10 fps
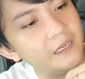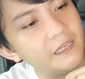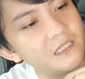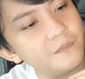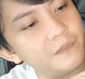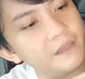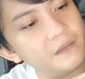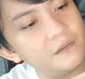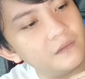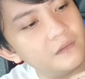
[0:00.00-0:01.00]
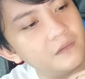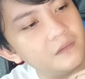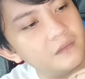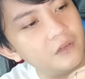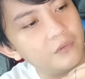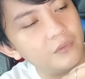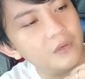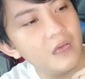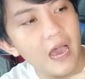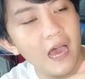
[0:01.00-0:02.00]
it's been
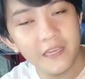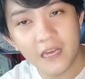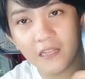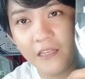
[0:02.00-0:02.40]
yeah,